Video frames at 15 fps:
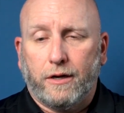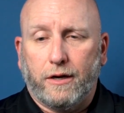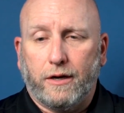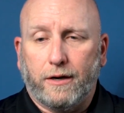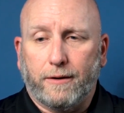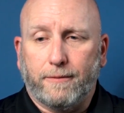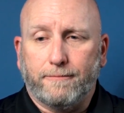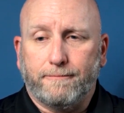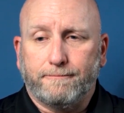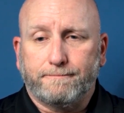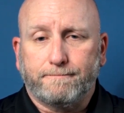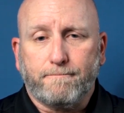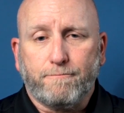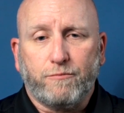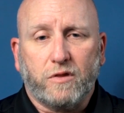Um,
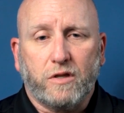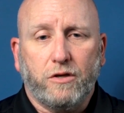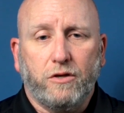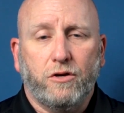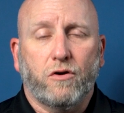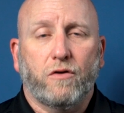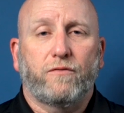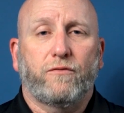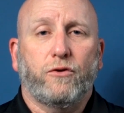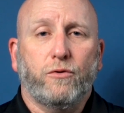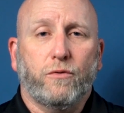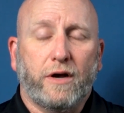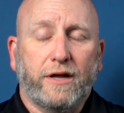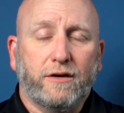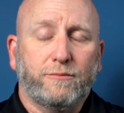you know, a
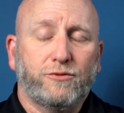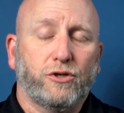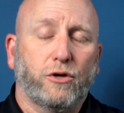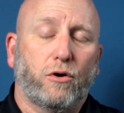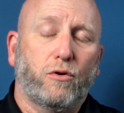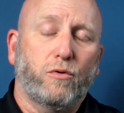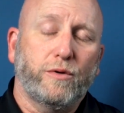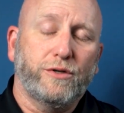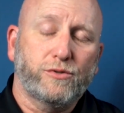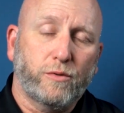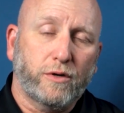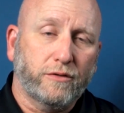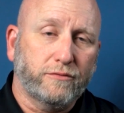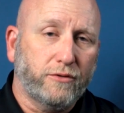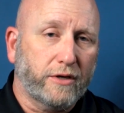few items you always
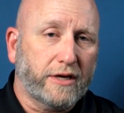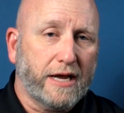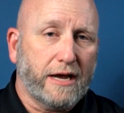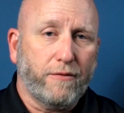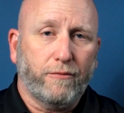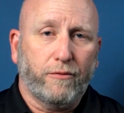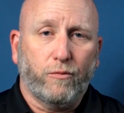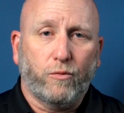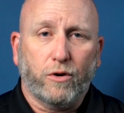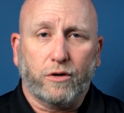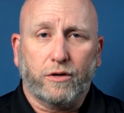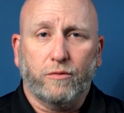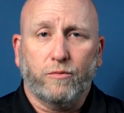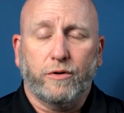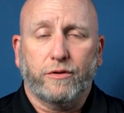want to look at when
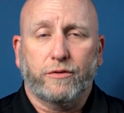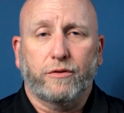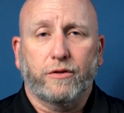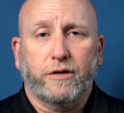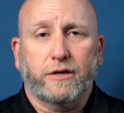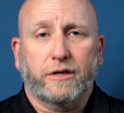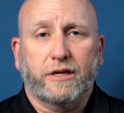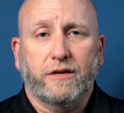working with uh,